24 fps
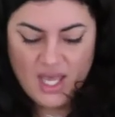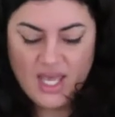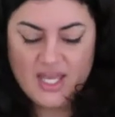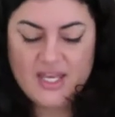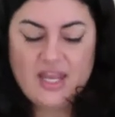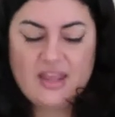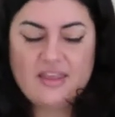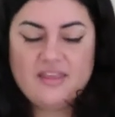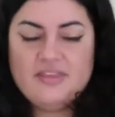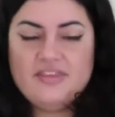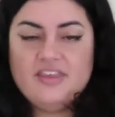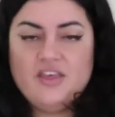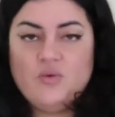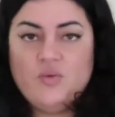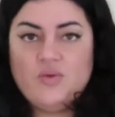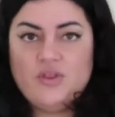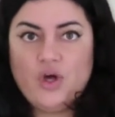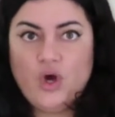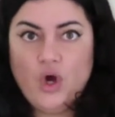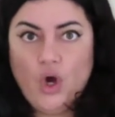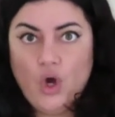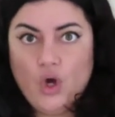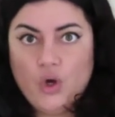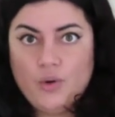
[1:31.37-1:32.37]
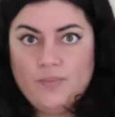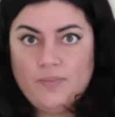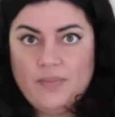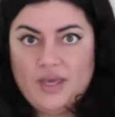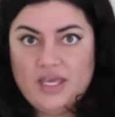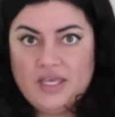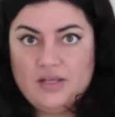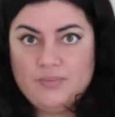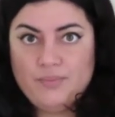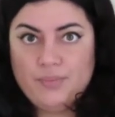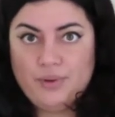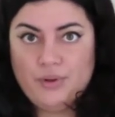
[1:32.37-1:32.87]
another thing with a
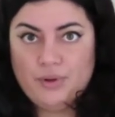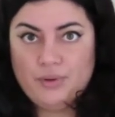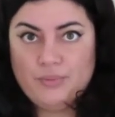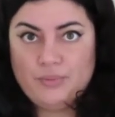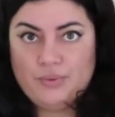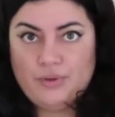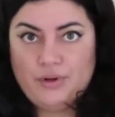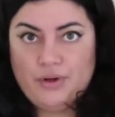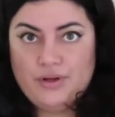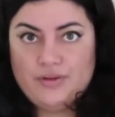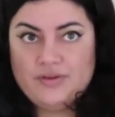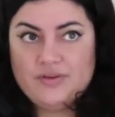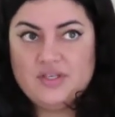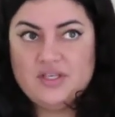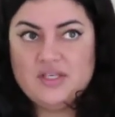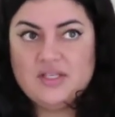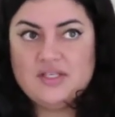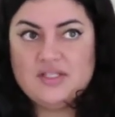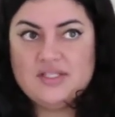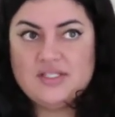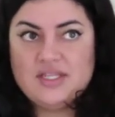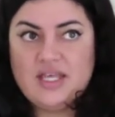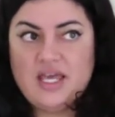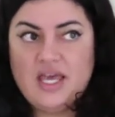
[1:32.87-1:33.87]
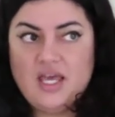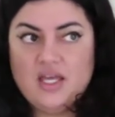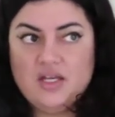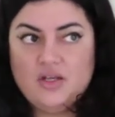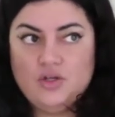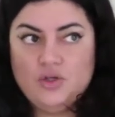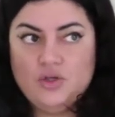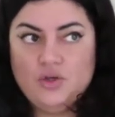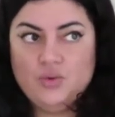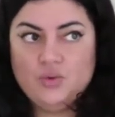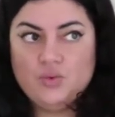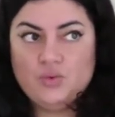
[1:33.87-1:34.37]
homemade bone broth is
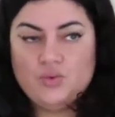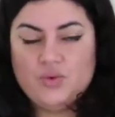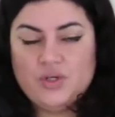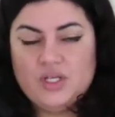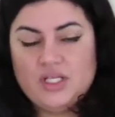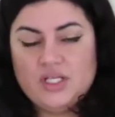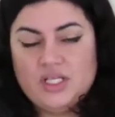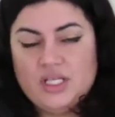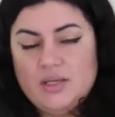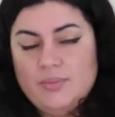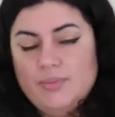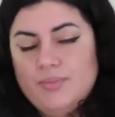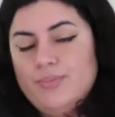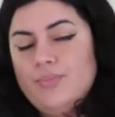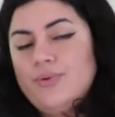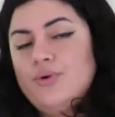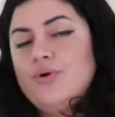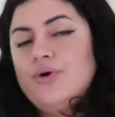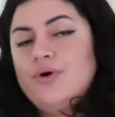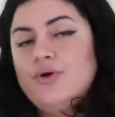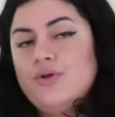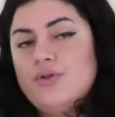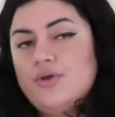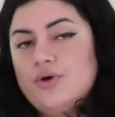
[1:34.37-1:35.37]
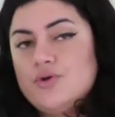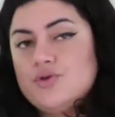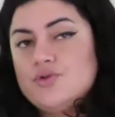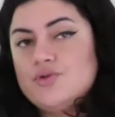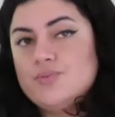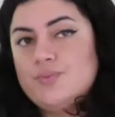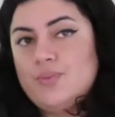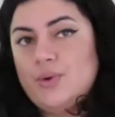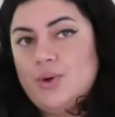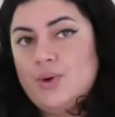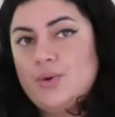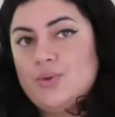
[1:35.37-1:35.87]
that you really boil those
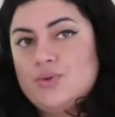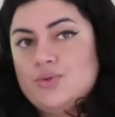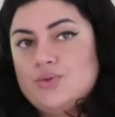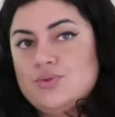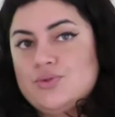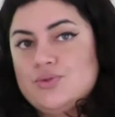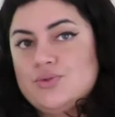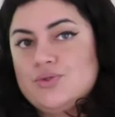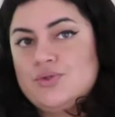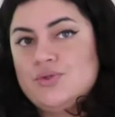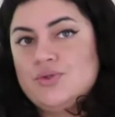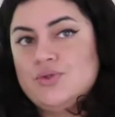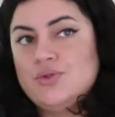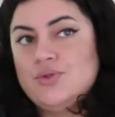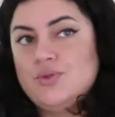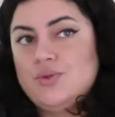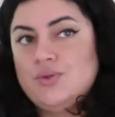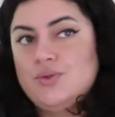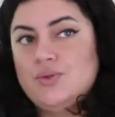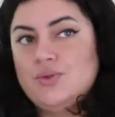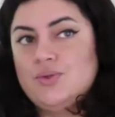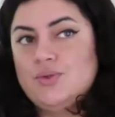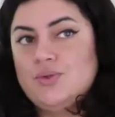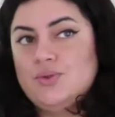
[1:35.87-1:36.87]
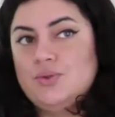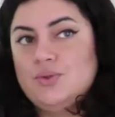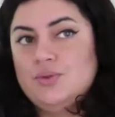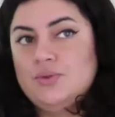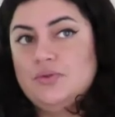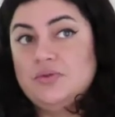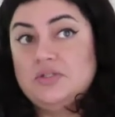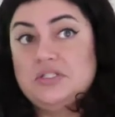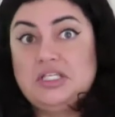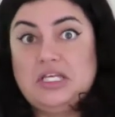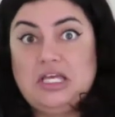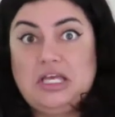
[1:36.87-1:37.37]
bones to
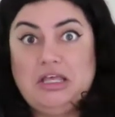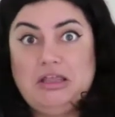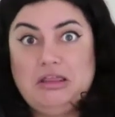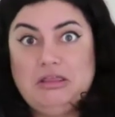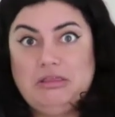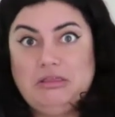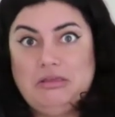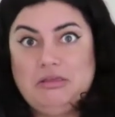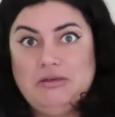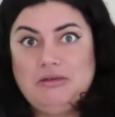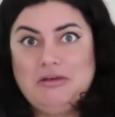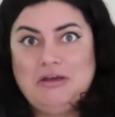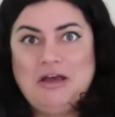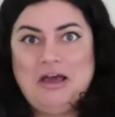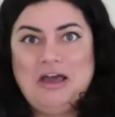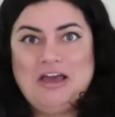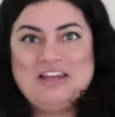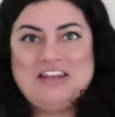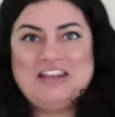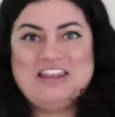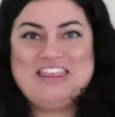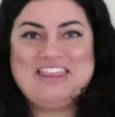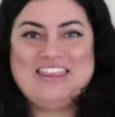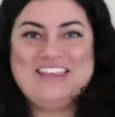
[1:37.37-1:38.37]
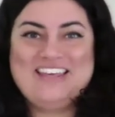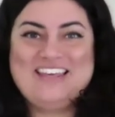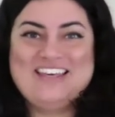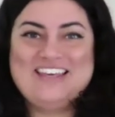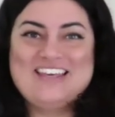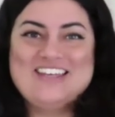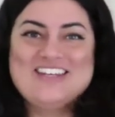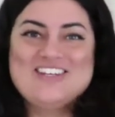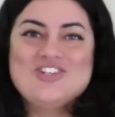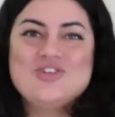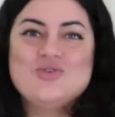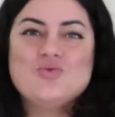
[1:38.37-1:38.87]
death kind of thing,
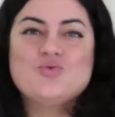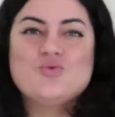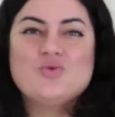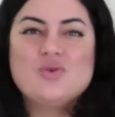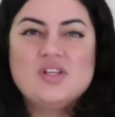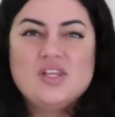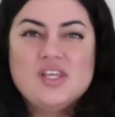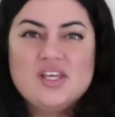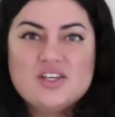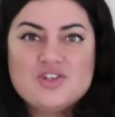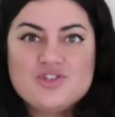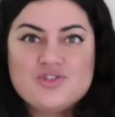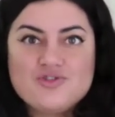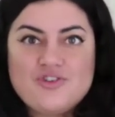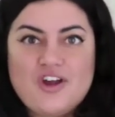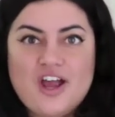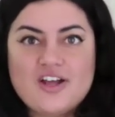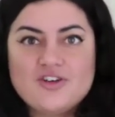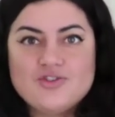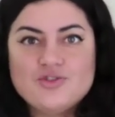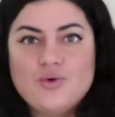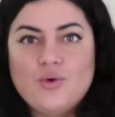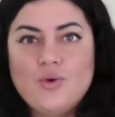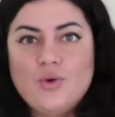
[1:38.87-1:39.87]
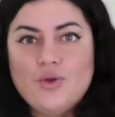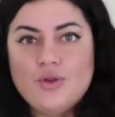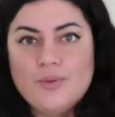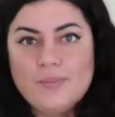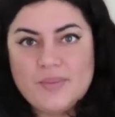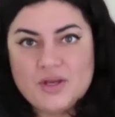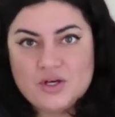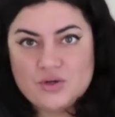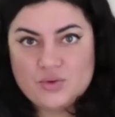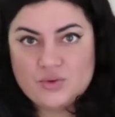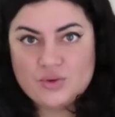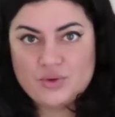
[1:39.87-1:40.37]
and you really extract all the
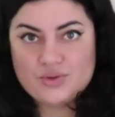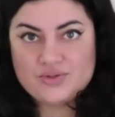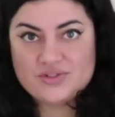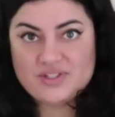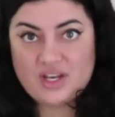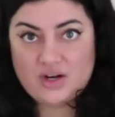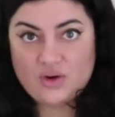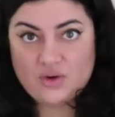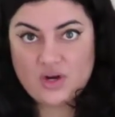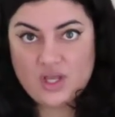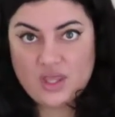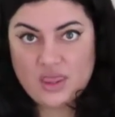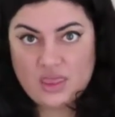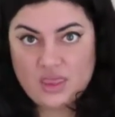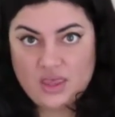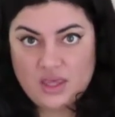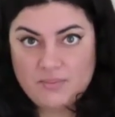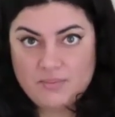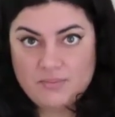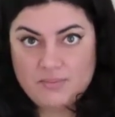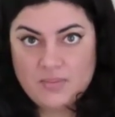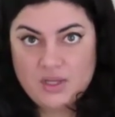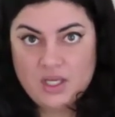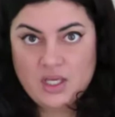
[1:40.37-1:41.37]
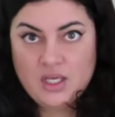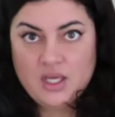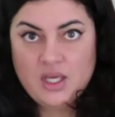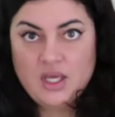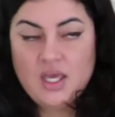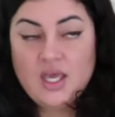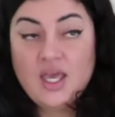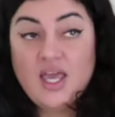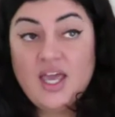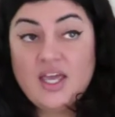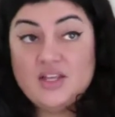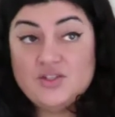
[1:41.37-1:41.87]
minerals that are in them.
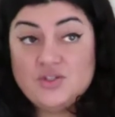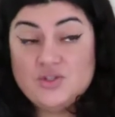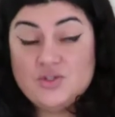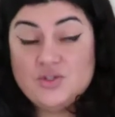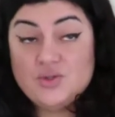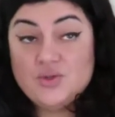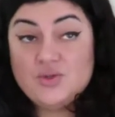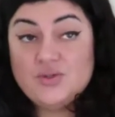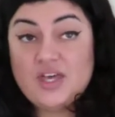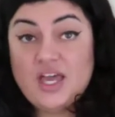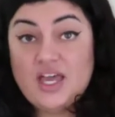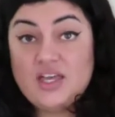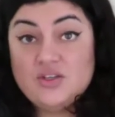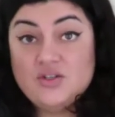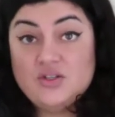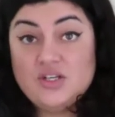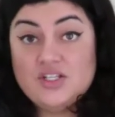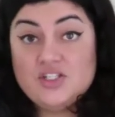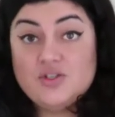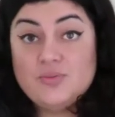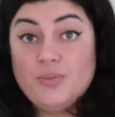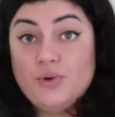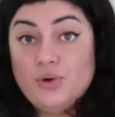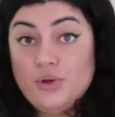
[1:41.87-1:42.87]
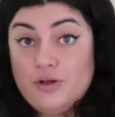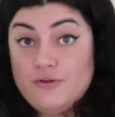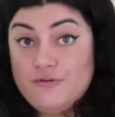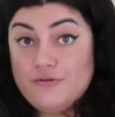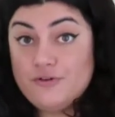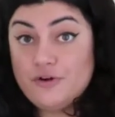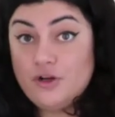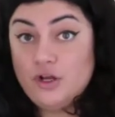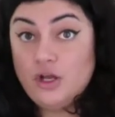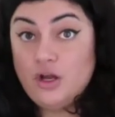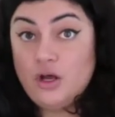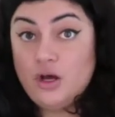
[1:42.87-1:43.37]
And to do that, you need to boil it
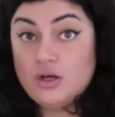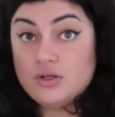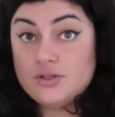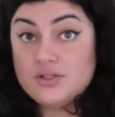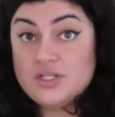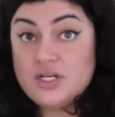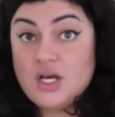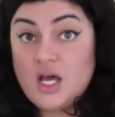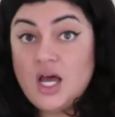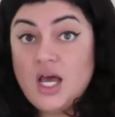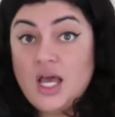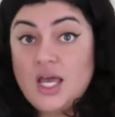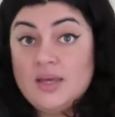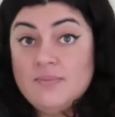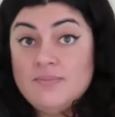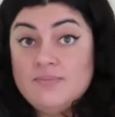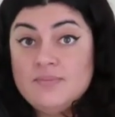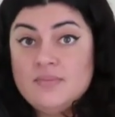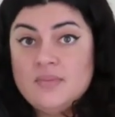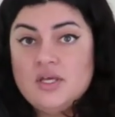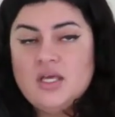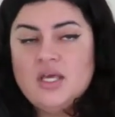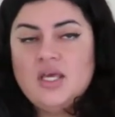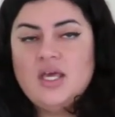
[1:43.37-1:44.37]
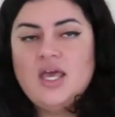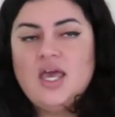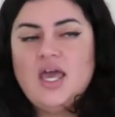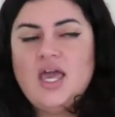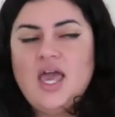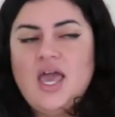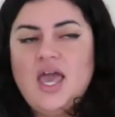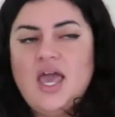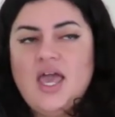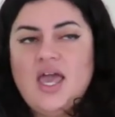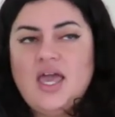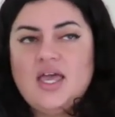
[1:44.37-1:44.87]
for a long time,
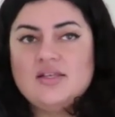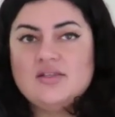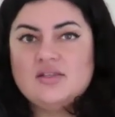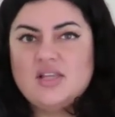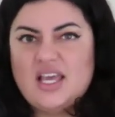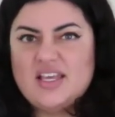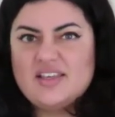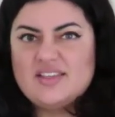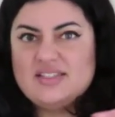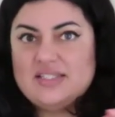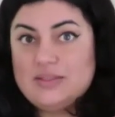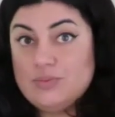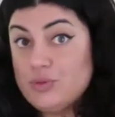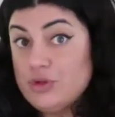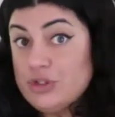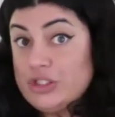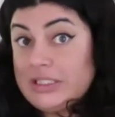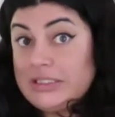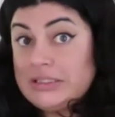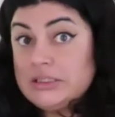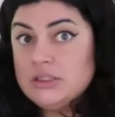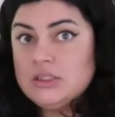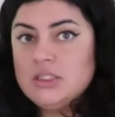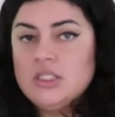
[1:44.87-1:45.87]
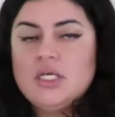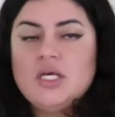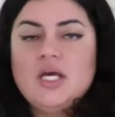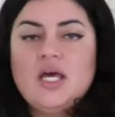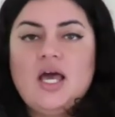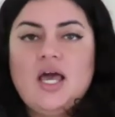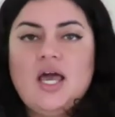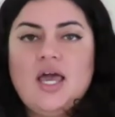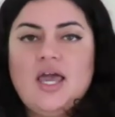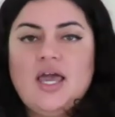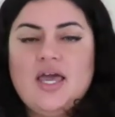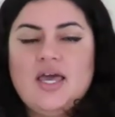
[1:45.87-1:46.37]
and like simmering.
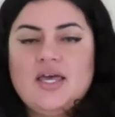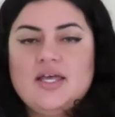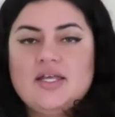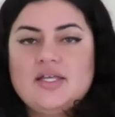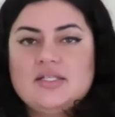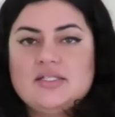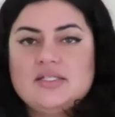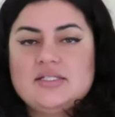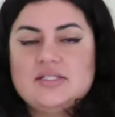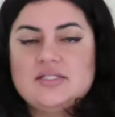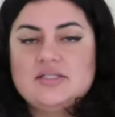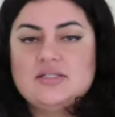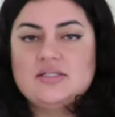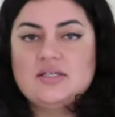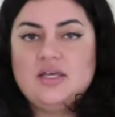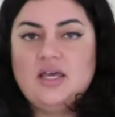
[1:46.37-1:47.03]
And